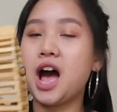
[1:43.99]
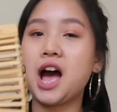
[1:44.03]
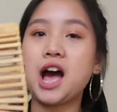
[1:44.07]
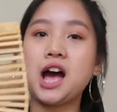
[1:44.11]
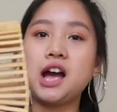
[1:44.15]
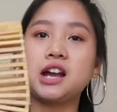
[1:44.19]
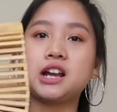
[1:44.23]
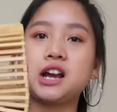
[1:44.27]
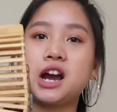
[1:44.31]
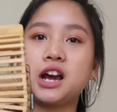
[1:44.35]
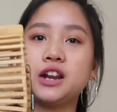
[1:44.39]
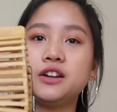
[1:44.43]

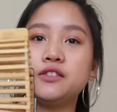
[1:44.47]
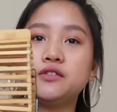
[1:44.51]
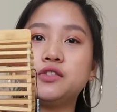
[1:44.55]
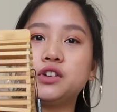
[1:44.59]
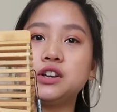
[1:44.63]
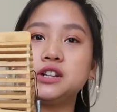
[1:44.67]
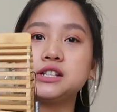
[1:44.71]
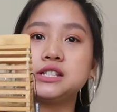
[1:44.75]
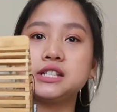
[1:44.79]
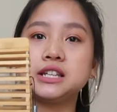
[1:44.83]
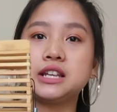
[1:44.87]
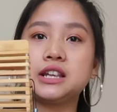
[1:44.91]
I kind of
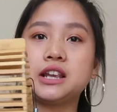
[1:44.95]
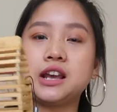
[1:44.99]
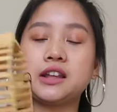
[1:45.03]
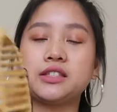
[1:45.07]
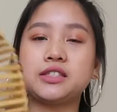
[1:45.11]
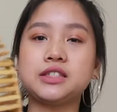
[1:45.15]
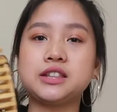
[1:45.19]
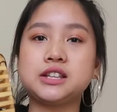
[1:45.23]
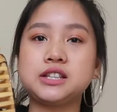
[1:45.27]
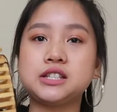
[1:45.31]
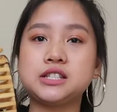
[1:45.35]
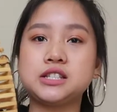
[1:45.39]
wanted to
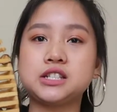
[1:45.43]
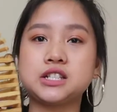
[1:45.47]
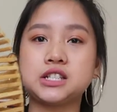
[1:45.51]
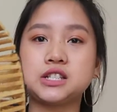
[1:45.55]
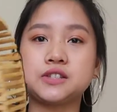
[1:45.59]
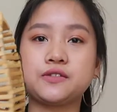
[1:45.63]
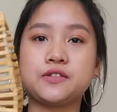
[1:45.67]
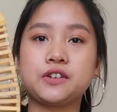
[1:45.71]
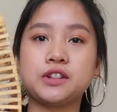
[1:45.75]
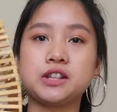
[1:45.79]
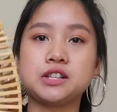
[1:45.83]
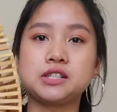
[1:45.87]
get this
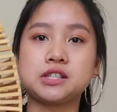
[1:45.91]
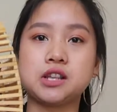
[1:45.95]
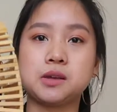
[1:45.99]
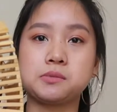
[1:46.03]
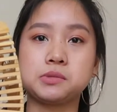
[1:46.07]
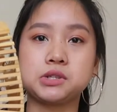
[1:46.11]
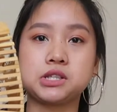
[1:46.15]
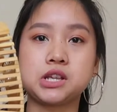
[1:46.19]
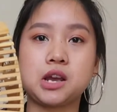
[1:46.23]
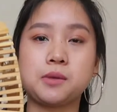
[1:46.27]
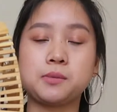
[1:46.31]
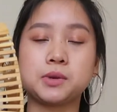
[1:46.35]
just for the
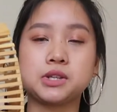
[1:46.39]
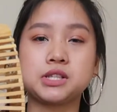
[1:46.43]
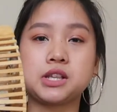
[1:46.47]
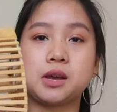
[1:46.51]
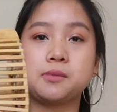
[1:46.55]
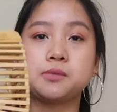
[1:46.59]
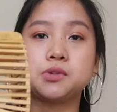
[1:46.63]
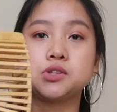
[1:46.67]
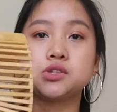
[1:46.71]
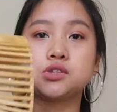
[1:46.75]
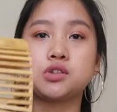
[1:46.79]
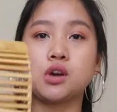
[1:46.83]
summertime because
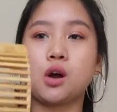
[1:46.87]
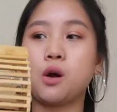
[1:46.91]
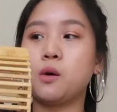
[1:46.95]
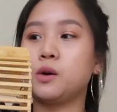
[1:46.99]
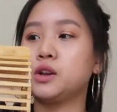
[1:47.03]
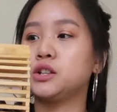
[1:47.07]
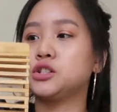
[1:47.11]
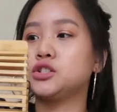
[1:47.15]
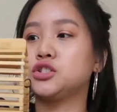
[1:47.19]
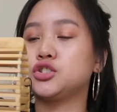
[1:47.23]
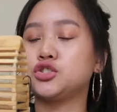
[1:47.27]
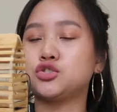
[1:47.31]
I'm so
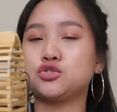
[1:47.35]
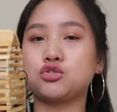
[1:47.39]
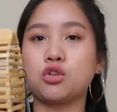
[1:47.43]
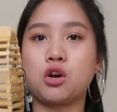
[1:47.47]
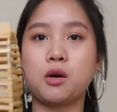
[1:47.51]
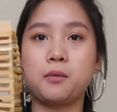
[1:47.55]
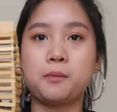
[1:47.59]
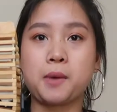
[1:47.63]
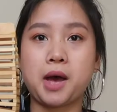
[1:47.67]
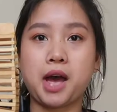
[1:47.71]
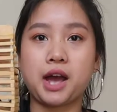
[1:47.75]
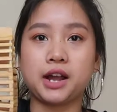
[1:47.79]
into
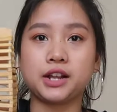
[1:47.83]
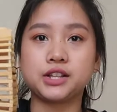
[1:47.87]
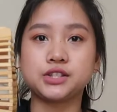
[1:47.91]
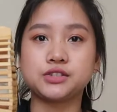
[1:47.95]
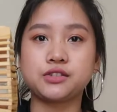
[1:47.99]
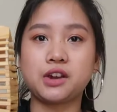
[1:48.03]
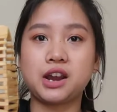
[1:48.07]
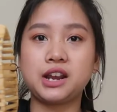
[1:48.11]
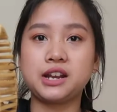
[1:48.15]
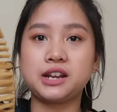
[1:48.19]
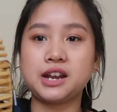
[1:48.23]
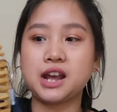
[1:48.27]
straw bags
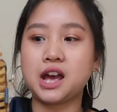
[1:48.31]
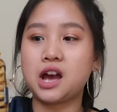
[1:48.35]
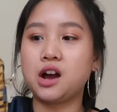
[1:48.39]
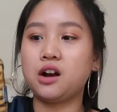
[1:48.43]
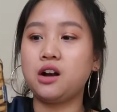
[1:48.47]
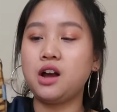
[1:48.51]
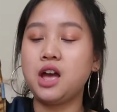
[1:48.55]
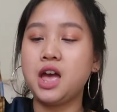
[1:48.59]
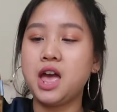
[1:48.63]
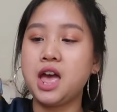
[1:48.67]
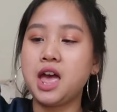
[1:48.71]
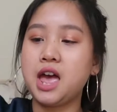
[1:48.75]
right
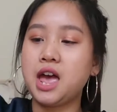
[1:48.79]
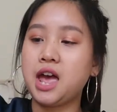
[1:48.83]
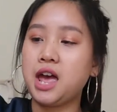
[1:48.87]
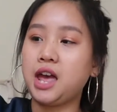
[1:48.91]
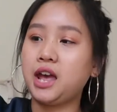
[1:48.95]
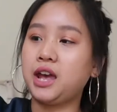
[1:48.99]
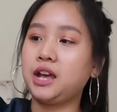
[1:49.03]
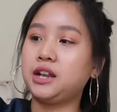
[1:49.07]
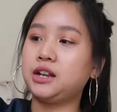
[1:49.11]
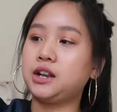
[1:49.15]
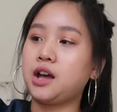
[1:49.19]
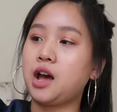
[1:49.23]
now
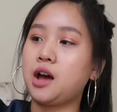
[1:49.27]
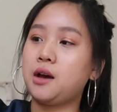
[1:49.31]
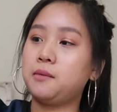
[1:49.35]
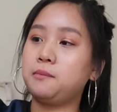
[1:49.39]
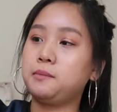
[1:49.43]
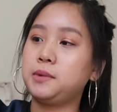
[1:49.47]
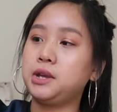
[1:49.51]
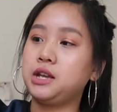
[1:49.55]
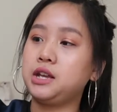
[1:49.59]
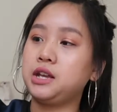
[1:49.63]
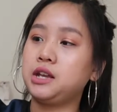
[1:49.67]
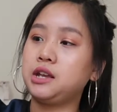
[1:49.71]
and
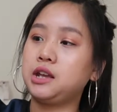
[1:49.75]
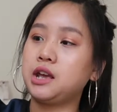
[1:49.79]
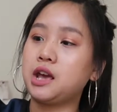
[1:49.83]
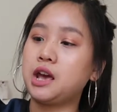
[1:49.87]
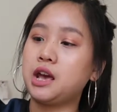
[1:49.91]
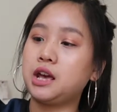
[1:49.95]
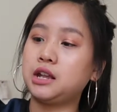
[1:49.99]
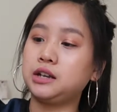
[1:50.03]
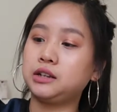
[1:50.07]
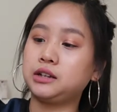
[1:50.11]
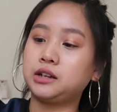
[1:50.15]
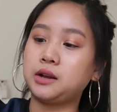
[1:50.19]
me
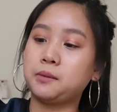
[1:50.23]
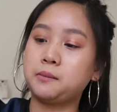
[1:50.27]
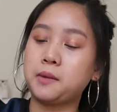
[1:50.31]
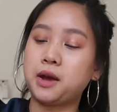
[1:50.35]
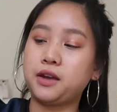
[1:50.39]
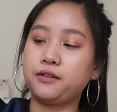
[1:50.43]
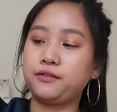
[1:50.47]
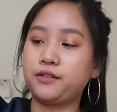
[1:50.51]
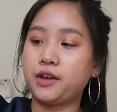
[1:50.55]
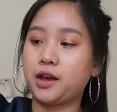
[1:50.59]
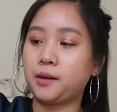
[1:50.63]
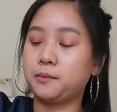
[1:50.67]
and
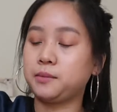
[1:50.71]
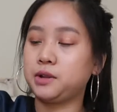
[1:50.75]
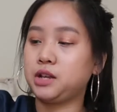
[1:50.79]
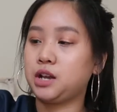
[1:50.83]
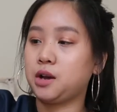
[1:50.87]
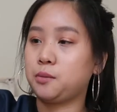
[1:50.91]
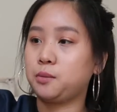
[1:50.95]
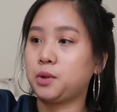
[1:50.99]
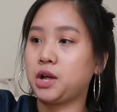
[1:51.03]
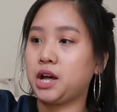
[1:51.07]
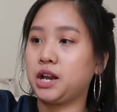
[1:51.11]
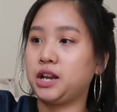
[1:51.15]
my family
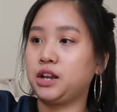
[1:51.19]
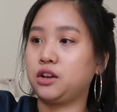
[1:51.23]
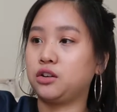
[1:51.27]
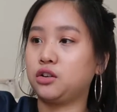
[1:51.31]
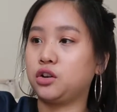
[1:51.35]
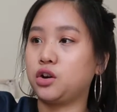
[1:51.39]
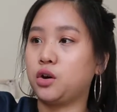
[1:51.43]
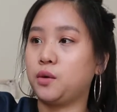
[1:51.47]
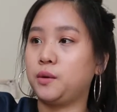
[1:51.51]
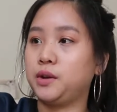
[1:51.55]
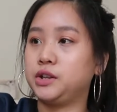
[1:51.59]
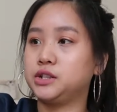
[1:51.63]
are planning on
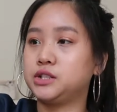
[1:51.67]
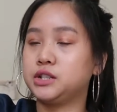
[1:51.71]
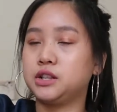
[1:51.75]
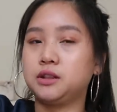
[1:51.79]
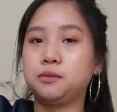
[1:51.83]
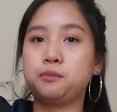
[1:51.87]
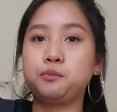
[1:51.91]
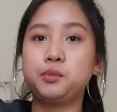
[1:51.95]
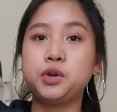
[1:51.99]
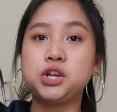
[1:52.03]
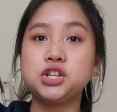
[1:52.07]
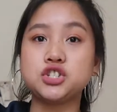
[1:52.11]
going to
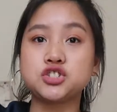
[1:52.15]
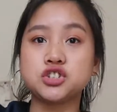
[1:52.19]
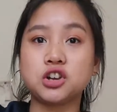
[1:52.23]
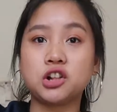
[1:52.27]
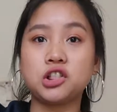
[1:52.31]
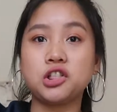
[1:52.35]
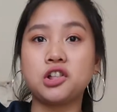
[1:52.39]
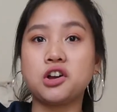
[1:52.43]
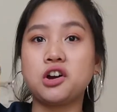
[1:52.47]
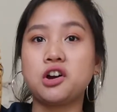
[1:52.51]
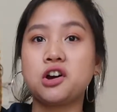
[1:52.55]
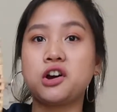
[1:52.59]
the beach a
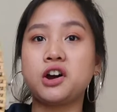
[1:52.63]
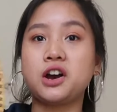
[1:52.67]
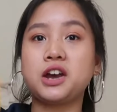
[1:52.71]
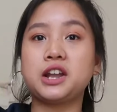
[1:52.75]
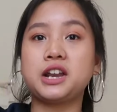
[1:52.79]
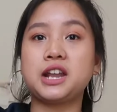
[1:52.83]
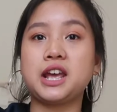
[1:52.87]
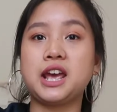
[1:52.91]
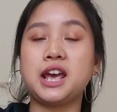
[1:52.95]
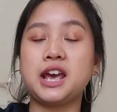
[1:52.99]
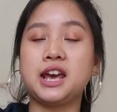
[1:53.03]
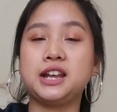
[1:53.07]

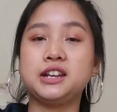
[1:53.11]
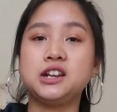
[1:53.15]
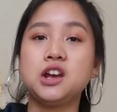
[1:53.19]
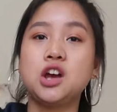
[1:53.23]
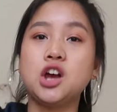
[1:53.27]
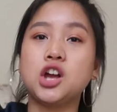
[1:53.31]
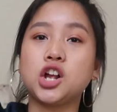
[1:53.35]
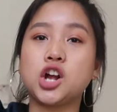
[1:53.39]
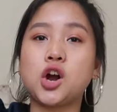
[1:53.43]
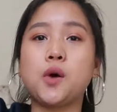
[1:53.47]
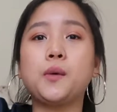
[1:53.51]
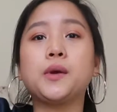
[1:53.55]
lot and
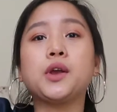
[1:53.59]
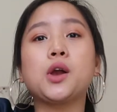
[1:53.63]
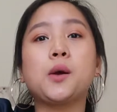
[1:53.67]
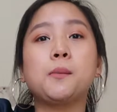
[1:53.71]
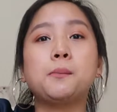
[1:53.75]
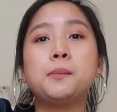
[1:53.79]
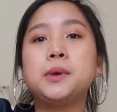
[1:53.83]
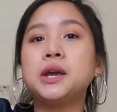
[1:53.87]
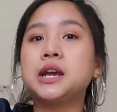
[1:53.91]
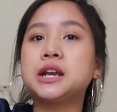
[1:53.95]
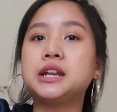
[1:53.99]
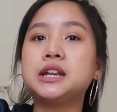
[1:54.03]
going
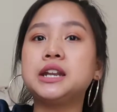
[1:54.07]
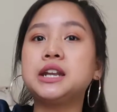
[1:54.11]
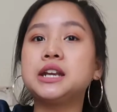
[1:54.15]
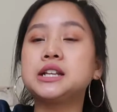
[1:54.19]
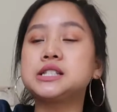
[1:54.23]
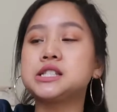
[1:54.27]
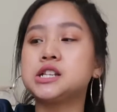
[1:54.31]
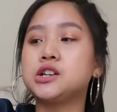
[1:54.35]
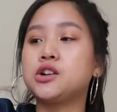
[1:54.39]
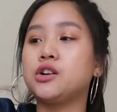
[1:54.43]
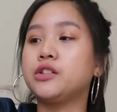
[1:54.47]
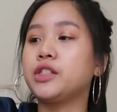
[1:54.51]
on
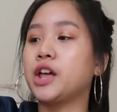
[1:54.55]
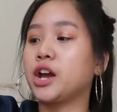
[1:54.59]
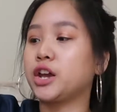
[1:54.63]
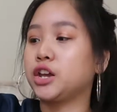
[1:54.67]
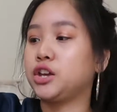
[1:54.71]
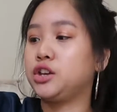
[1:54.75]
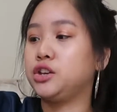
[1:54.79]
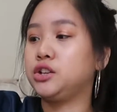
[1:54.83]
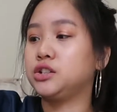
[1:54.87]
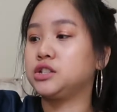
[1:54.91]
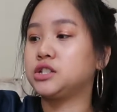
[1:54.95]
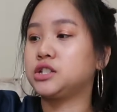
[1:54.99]
picnics and all that
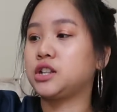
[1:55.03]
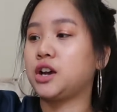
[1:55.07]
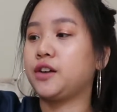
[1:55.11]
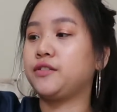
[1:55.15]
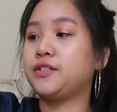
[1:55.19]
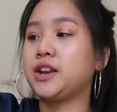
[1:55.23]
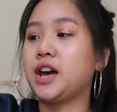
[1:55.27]
cute stuff.